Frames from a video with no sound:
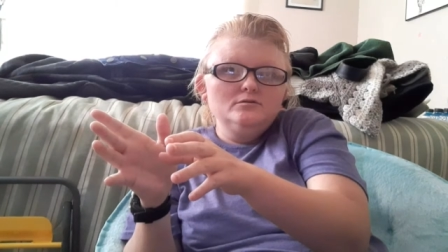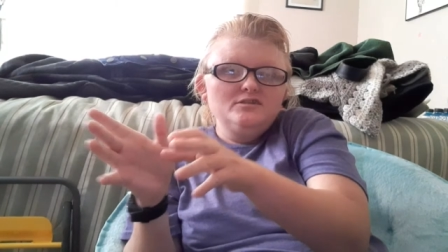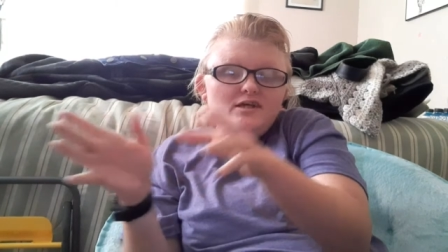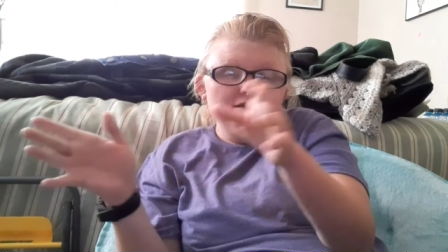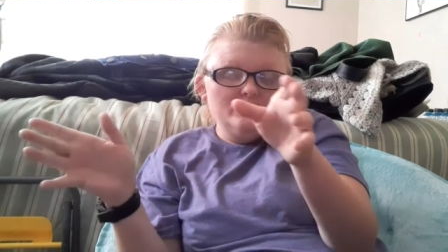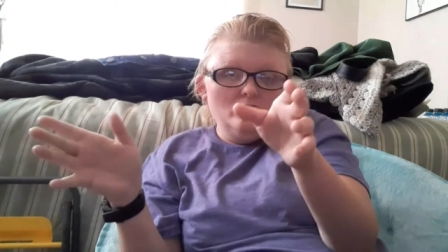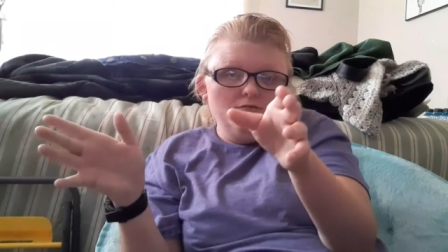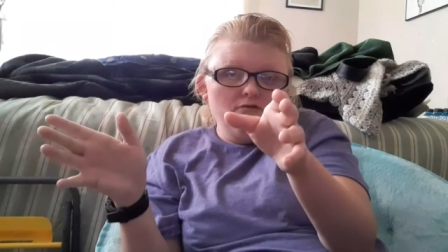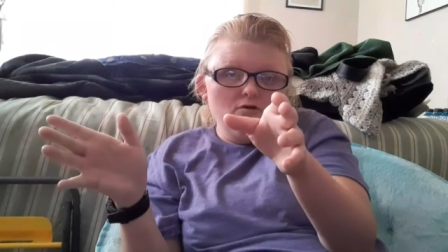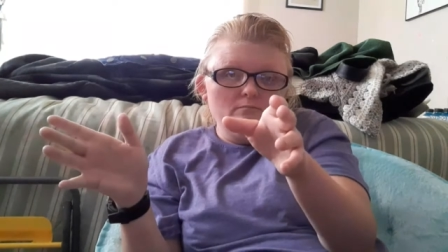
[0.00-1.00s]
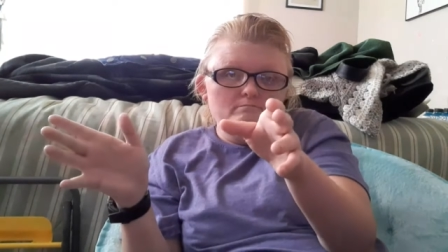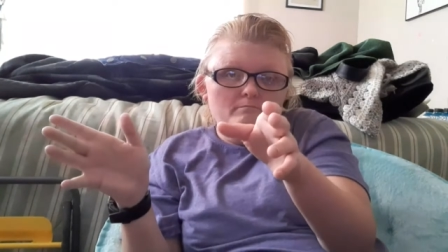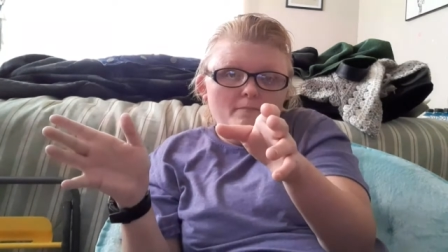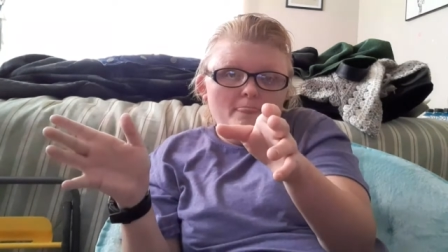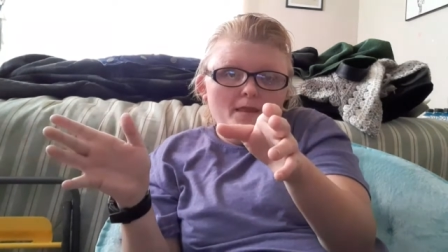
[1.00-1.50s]
takes off their
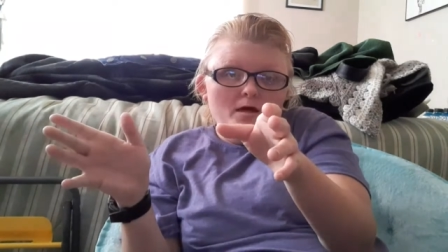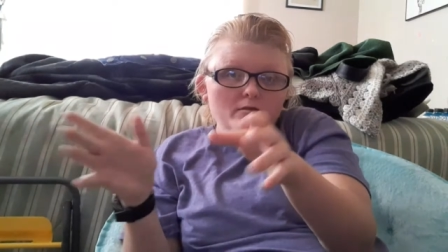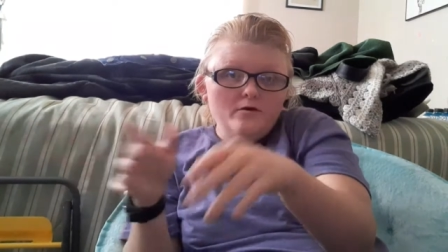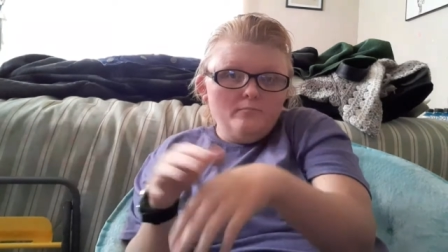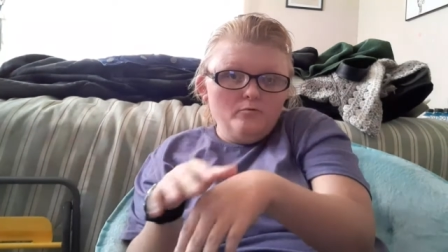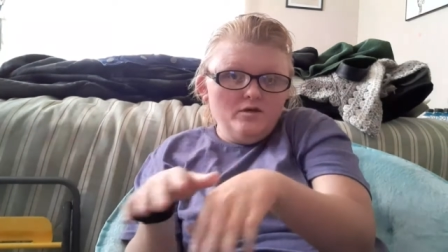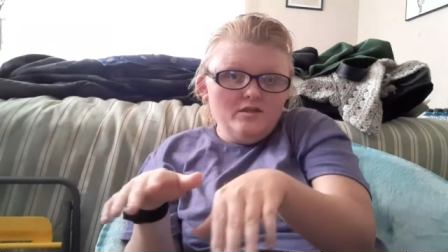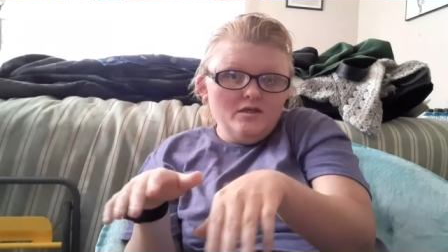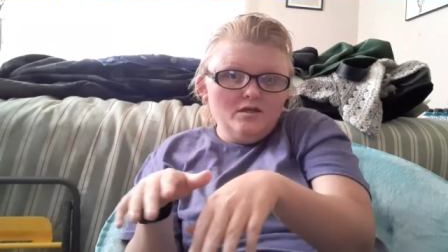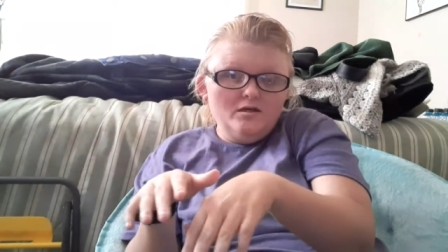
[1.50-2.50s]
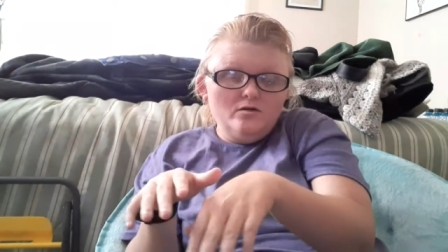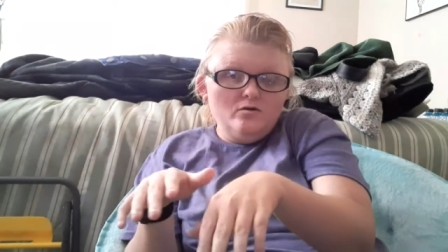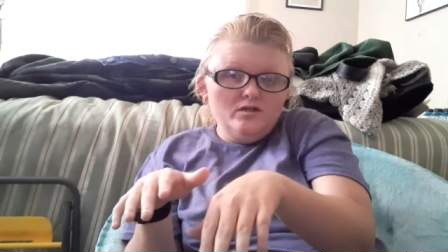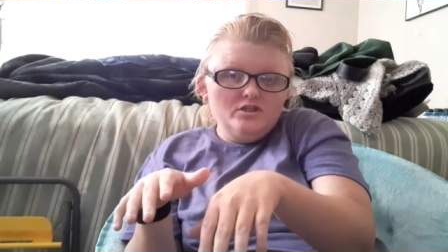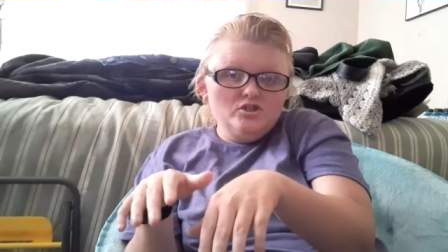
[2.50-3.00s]
their breathing and
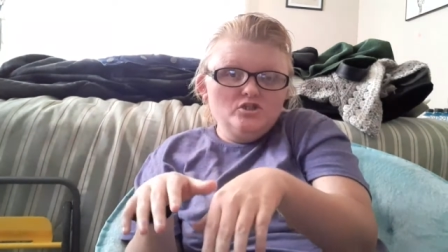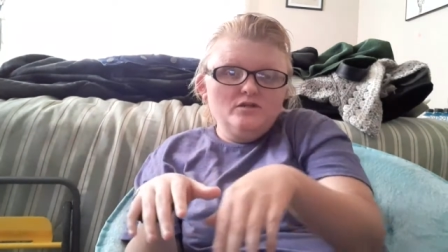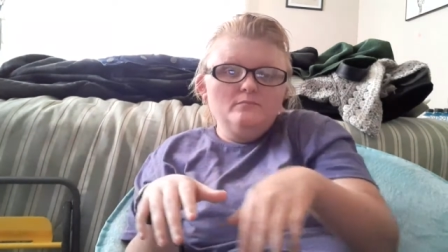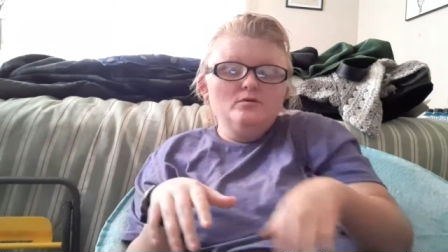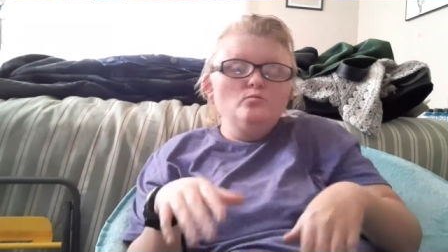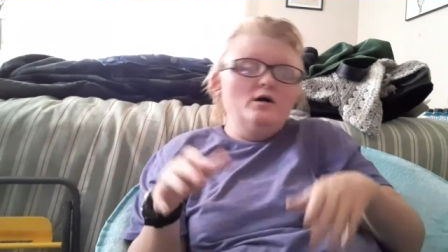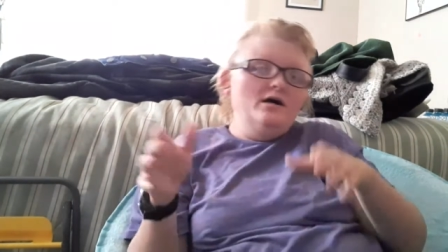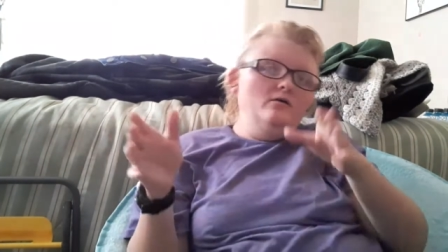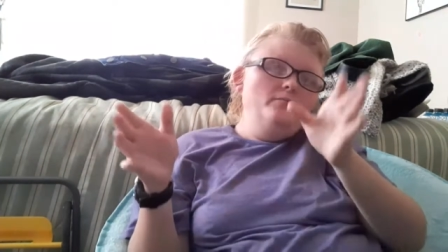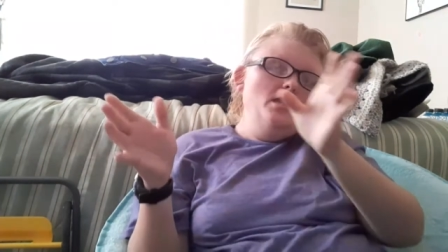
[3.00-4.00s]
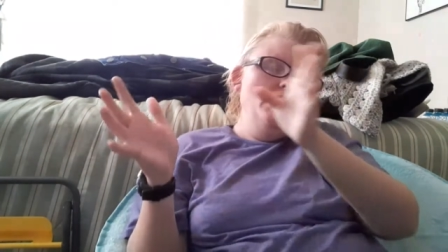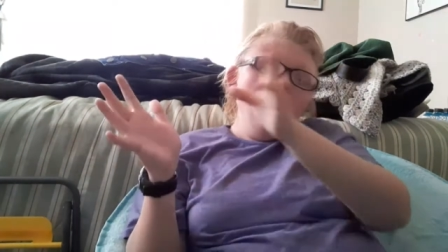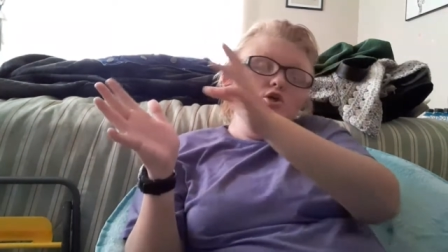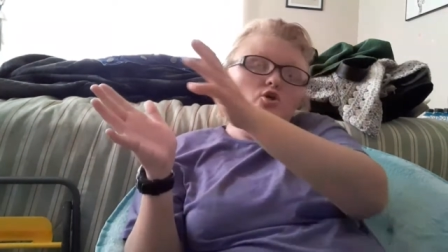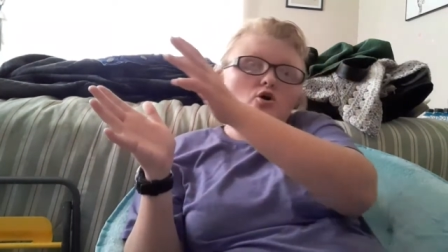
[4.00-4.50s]
all that shit. Meanwhile,
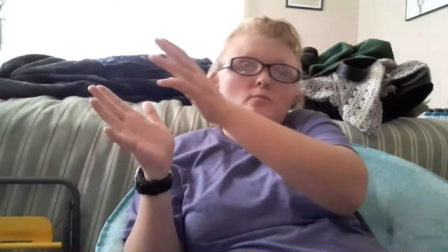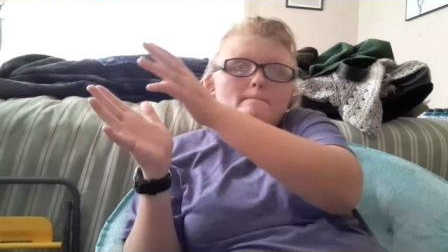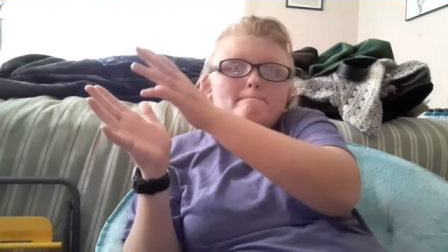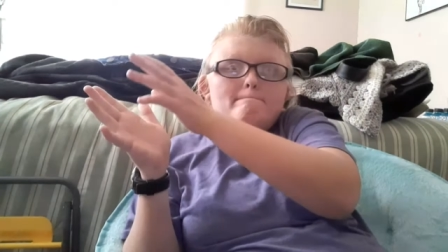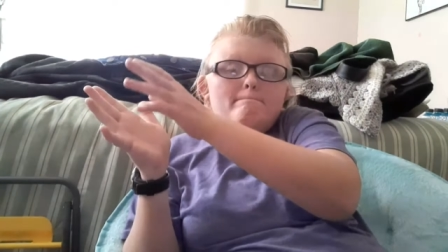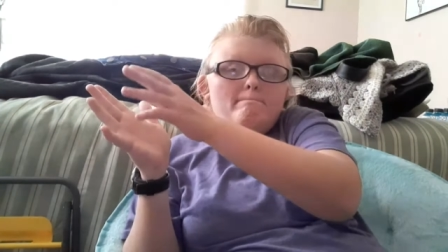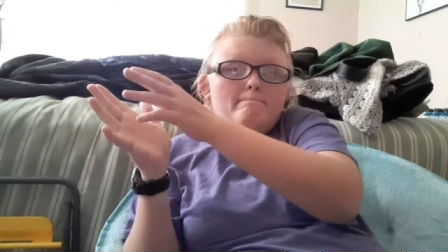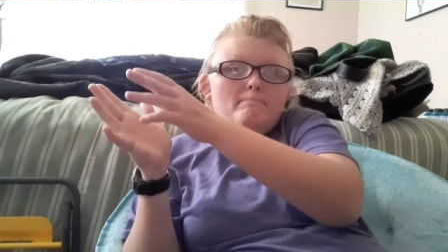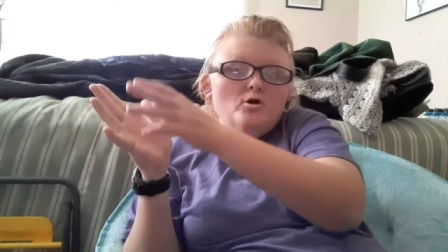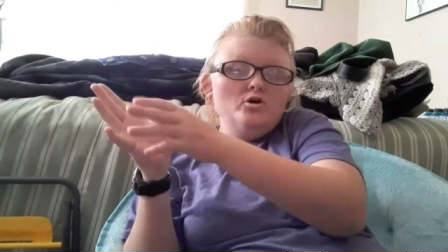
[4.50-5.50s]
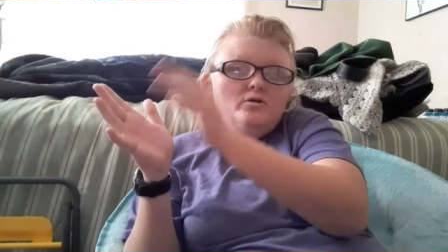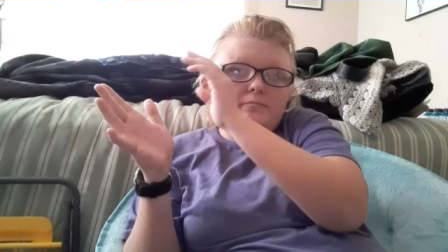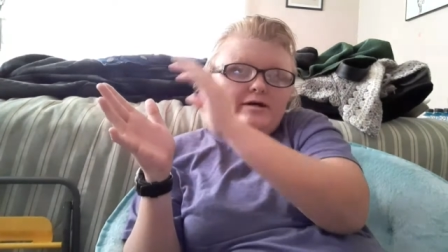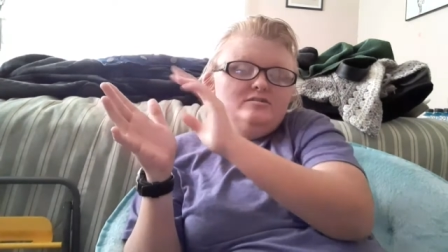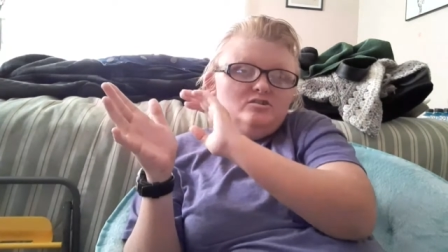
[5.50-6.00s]
you know,
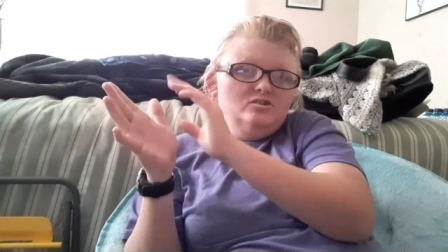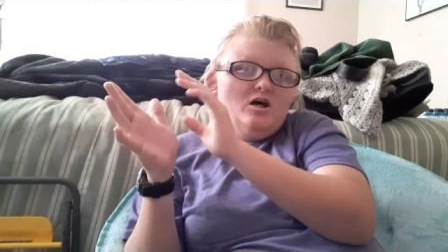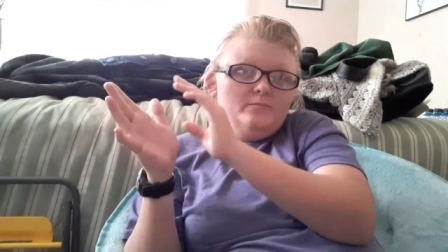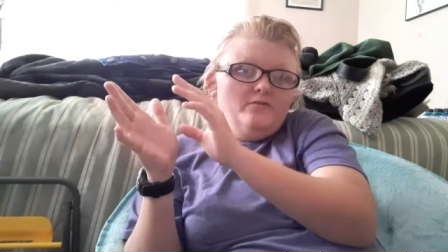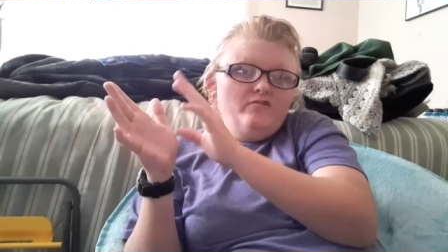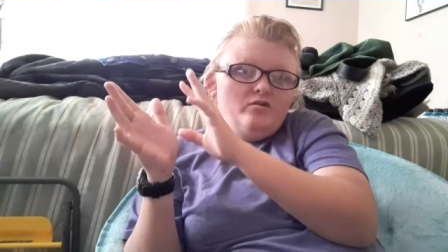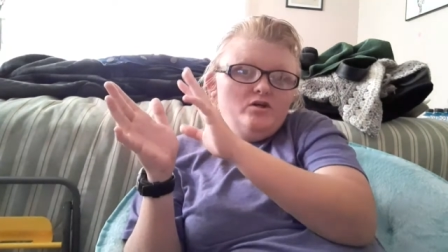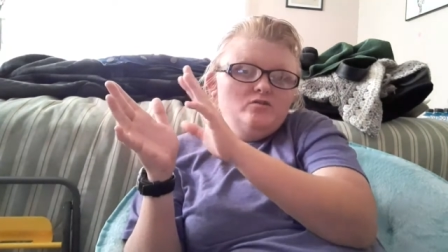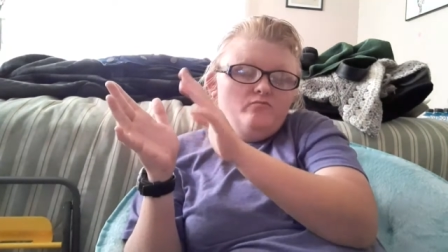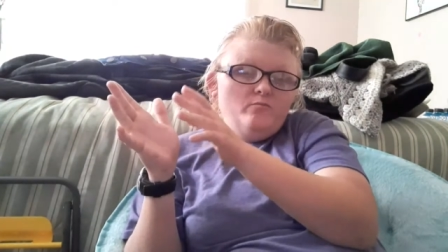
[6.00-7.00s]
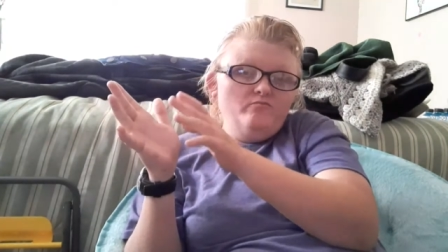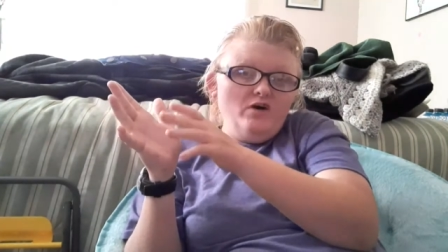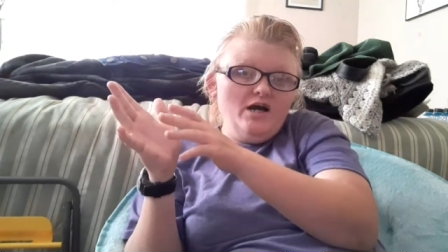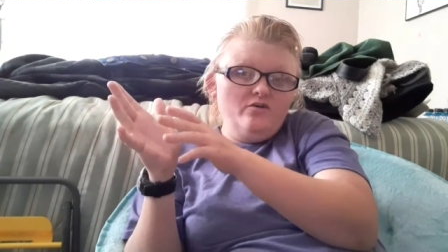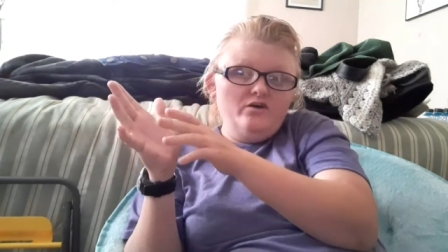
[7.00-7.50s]
Burnham has to stop the Federation from
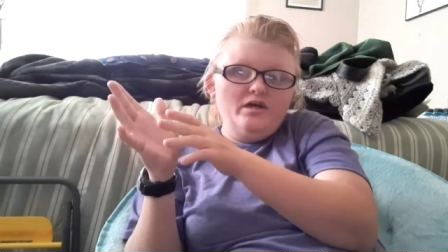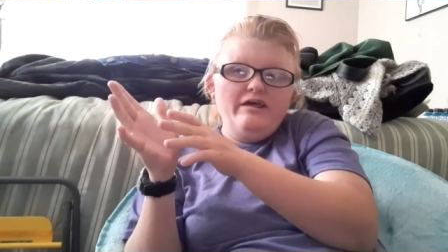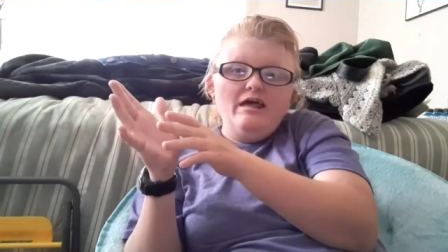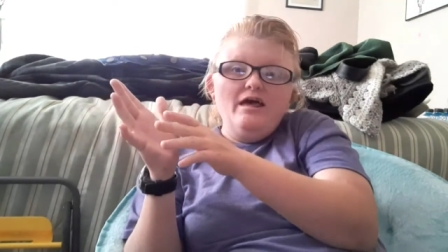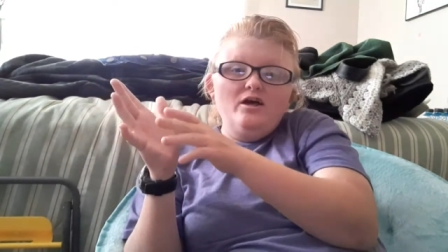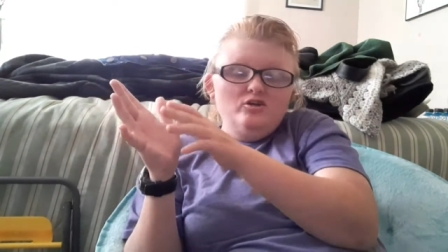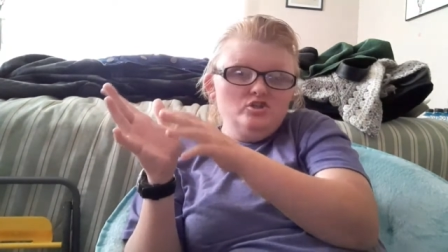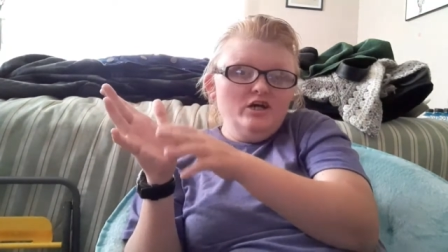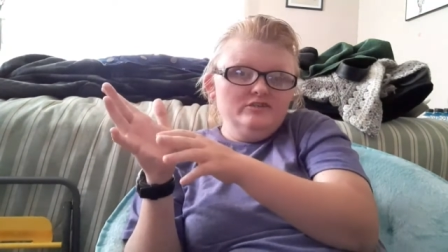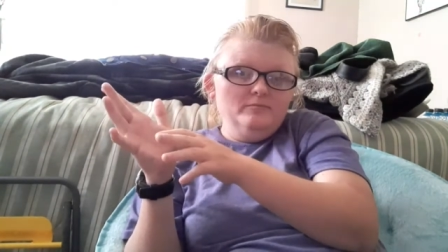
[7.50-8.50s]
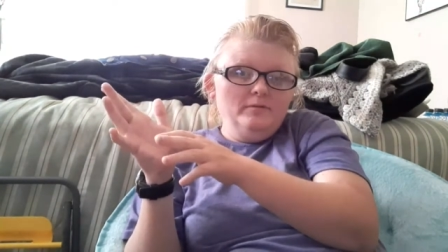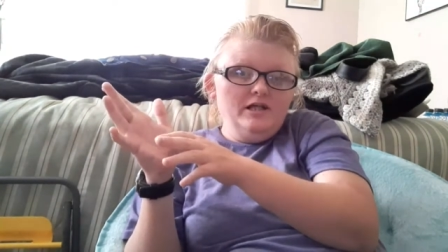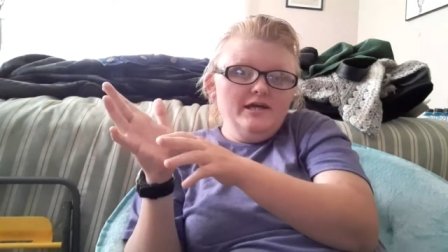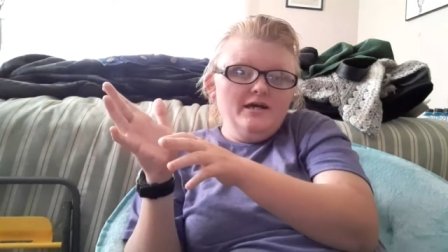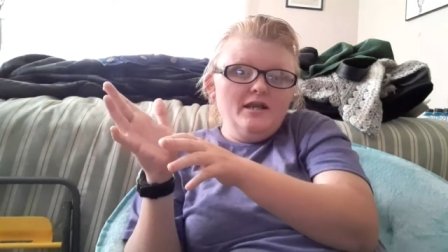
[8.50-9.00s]
firing because she has a
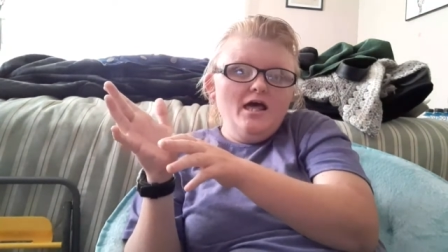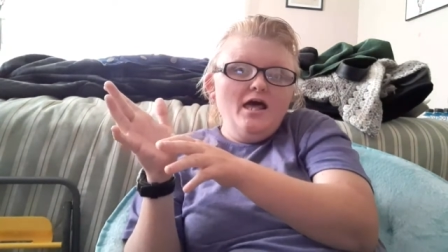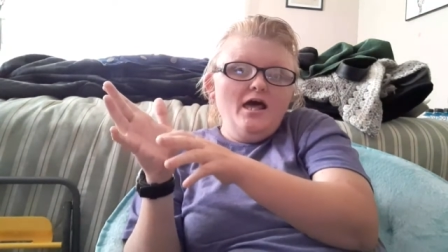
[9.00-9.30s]
plan.